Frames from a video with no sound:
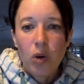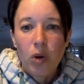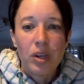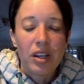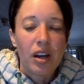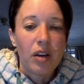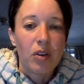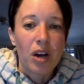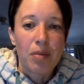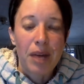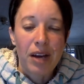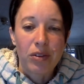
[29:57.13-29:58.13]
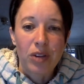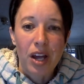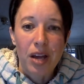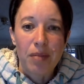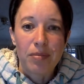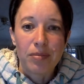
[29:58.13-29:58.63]
We know about
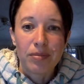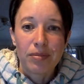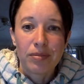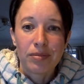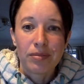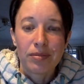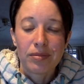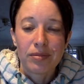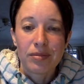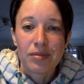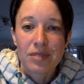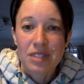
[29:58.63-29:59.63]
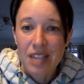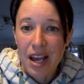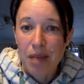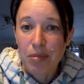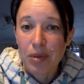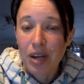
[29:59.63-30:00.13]

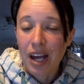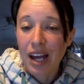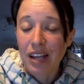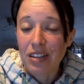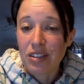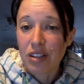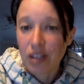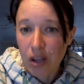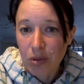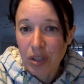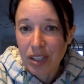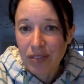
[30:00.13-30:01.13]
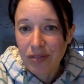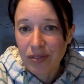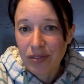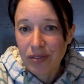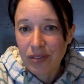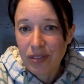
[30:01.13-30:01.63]
Sam and Chloe
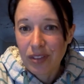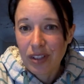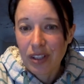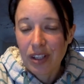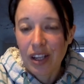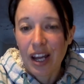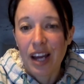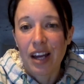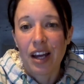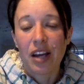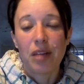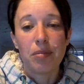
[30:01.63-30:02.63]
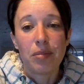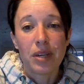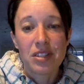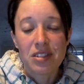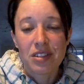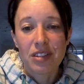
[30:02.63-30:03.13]

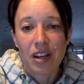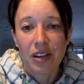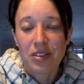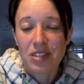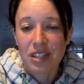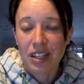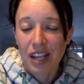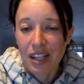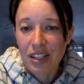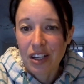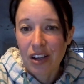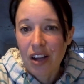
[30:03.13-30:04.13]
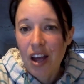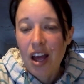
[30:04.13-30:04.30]
Mutton out in Kenya,